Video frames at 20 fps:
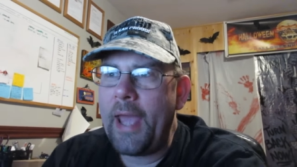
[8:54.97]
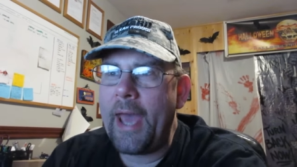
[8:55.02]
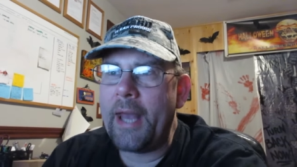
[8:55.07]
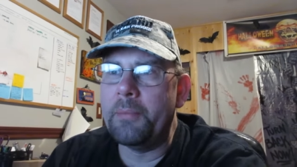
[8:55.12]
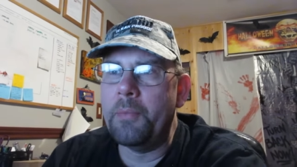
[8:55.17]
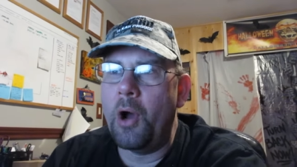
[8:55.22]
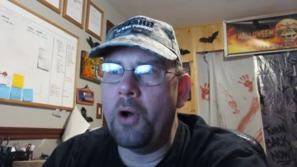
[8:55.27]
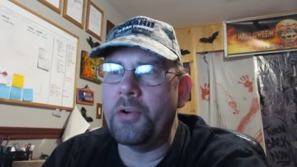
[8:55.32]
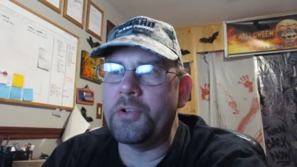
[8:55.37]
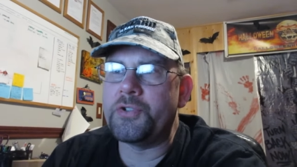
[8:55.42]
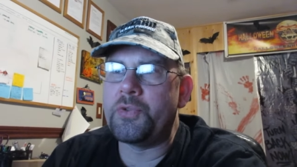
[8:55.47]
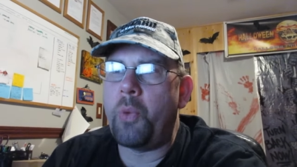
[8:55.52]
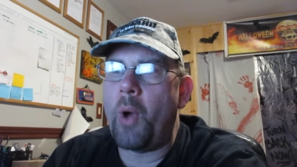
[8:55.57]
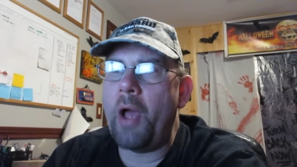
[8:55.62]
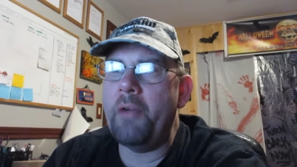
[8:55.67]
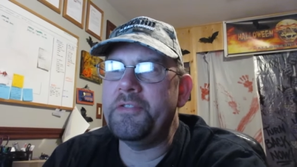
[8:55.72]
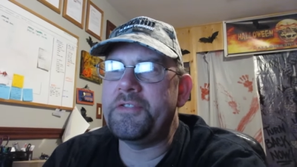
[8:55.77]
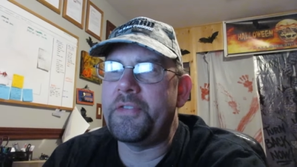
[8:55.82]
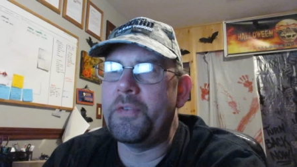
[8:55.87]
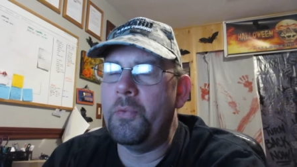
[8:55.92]
Adam Owens,
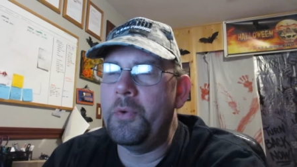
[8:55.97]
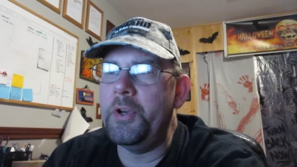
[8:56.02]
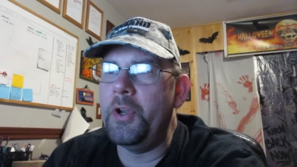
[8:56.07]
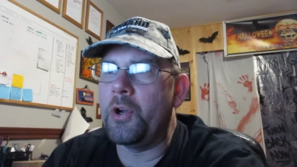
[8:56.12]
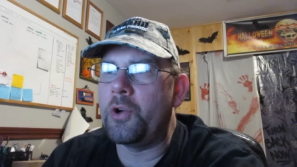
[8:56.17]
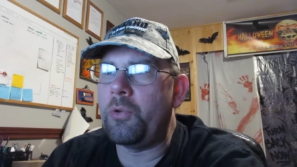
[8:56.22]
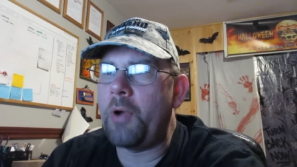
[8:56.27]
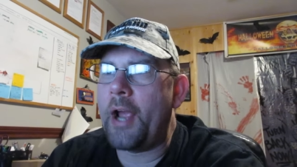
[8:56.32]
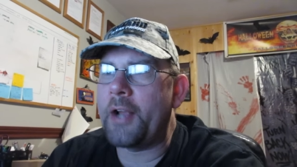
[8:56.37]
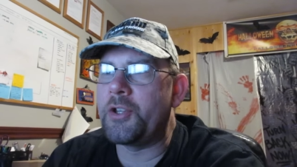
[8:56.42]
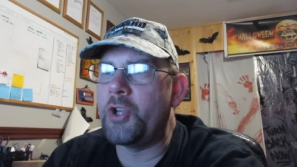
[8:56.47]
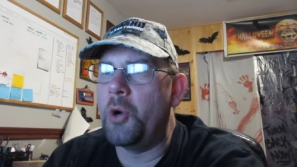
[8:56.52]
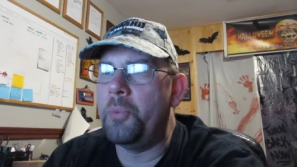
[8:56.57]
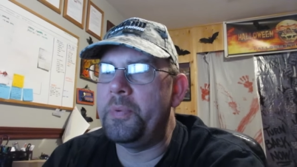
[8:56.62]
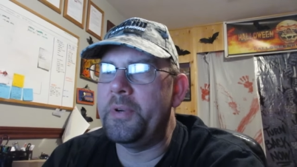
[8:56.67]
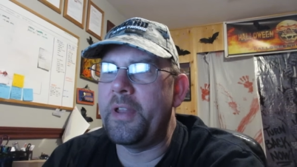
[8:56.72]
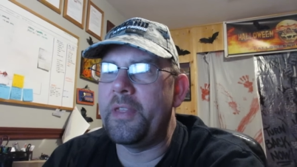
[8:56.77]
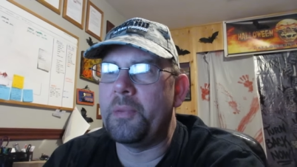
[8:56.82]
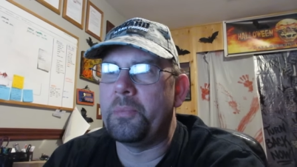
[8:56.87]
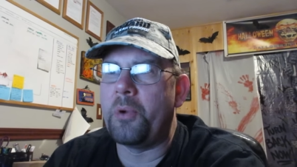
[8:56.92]
why was the window cracked
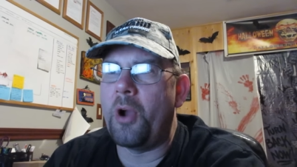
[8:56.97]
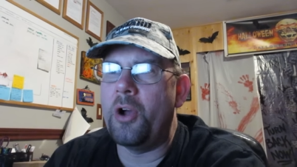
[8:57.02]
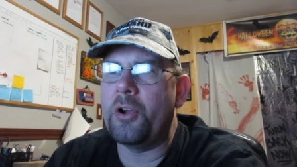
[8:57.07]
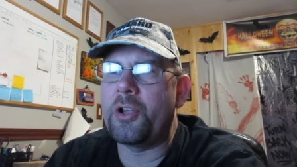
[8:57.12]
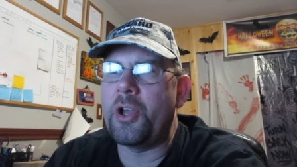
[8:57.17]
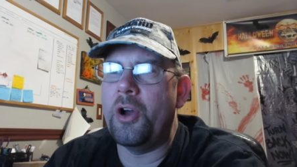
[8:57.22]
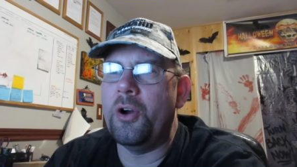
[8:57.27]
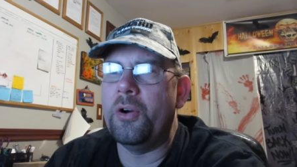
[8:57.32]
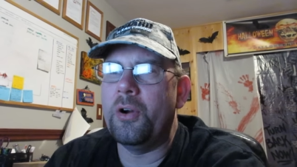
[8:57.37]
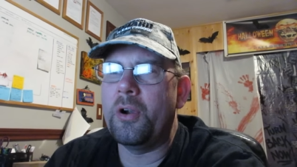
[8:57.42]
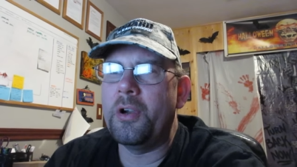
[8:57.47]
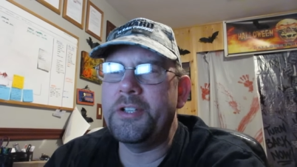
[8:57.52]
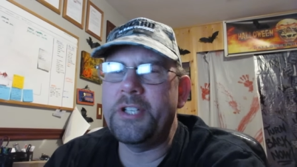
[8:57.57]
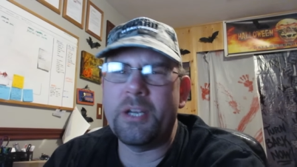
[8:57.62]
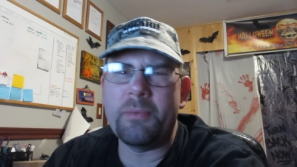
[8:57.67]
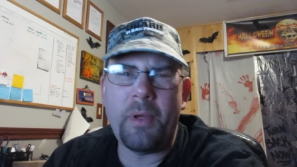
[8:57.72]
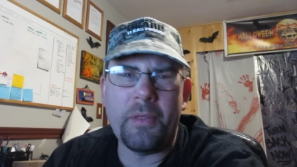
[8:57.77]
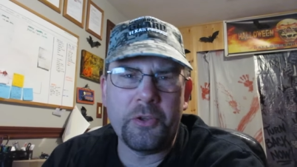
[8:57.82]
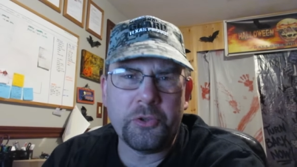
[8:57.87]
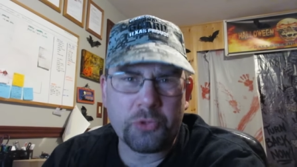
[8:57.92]
open in the Bronco? Are you
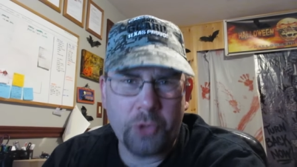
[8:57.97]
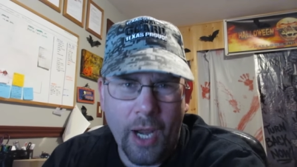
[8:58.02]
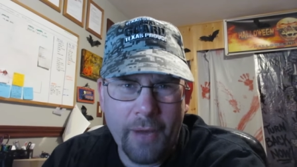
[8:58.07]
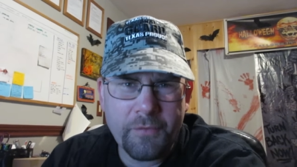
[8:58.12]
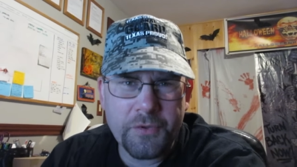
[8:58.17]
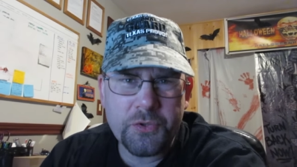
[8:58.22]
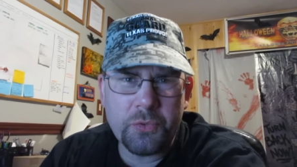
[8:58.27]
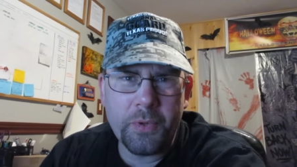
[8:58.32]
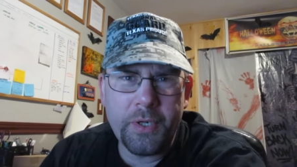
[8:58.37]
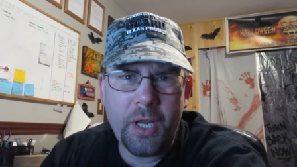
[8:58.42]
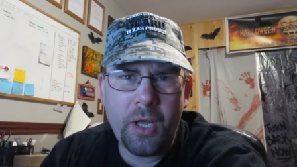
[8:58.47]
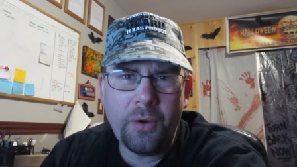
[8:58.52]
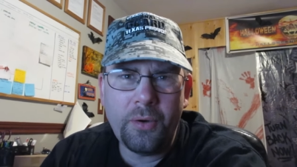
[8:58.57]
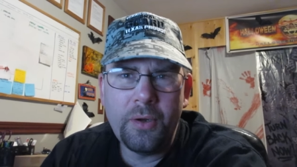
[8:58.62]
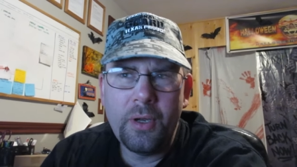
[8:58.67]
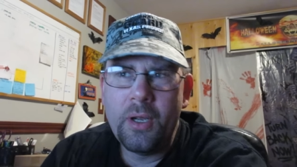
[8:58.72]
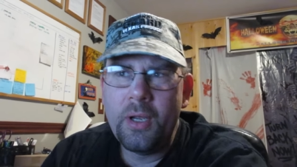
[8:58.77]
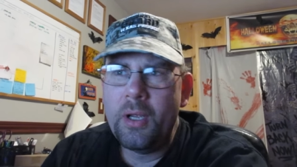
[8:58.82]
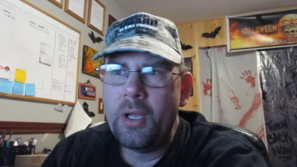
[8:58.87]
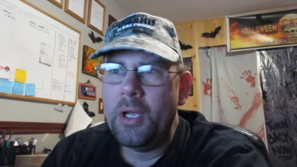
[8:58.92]
talking about the driver's window?
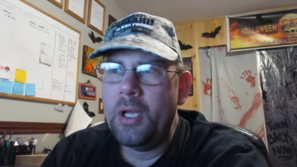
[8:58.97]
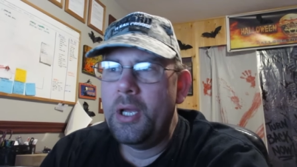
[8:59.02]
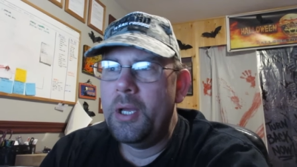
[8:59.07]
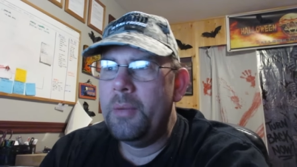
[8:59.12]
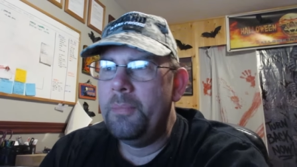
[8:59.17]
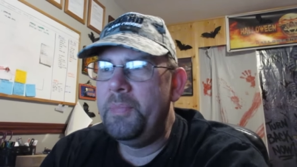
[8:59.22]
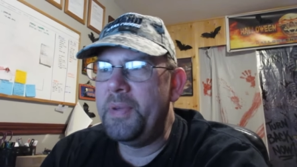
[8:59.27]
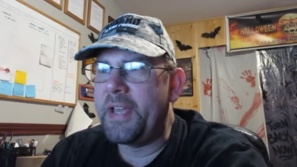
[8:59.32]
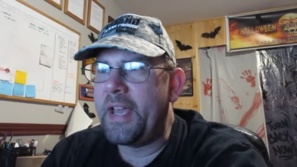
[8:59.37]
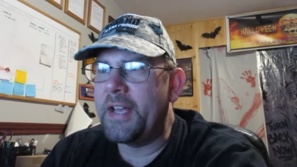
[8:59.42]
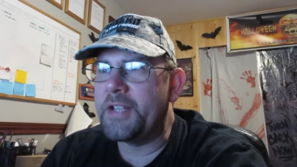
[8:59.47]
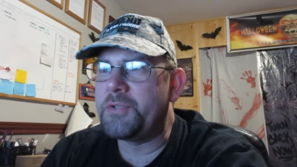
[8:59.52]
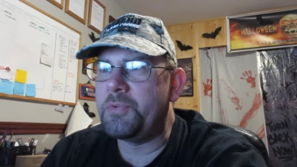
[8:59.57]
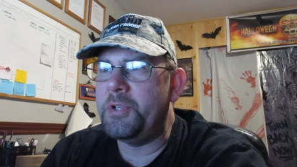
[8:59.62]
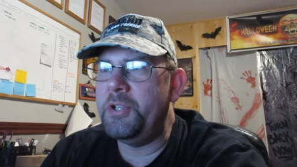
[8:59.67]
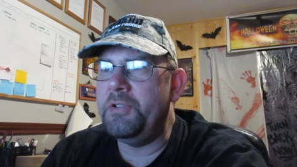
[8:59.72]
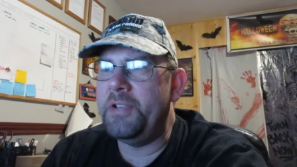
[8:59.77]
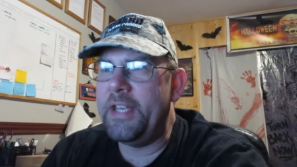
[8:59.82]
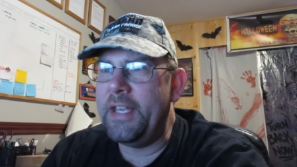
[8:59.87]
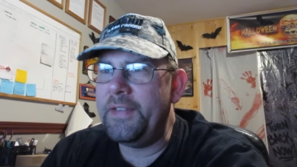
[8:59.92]
Because
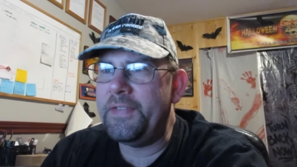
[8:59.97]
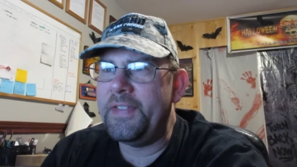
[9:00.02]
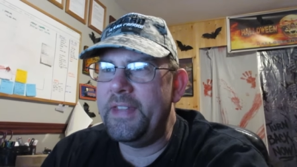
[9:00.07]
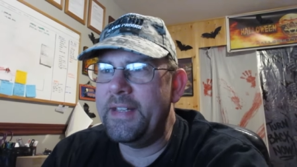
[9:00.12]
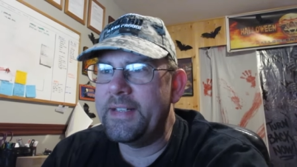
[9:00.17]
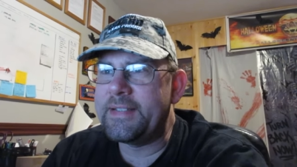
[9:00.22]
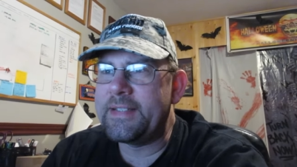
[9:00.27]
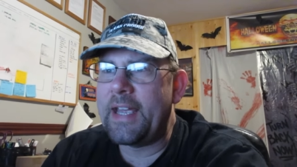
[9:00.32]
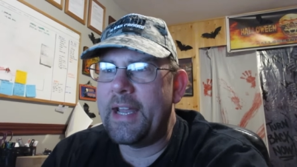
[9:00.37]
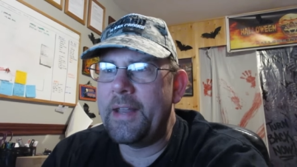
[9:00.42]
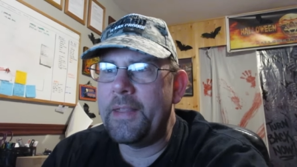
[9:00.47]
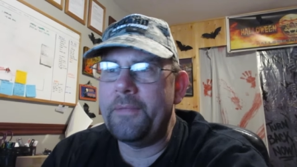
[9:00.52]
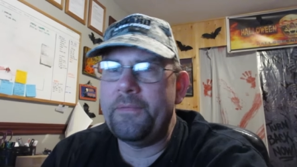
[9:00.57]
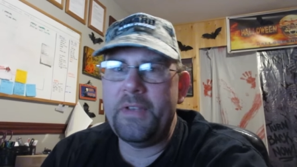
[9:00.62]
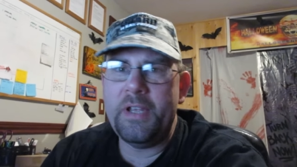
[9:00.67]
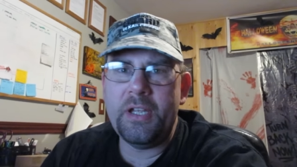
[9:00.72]
when you heat the inside of the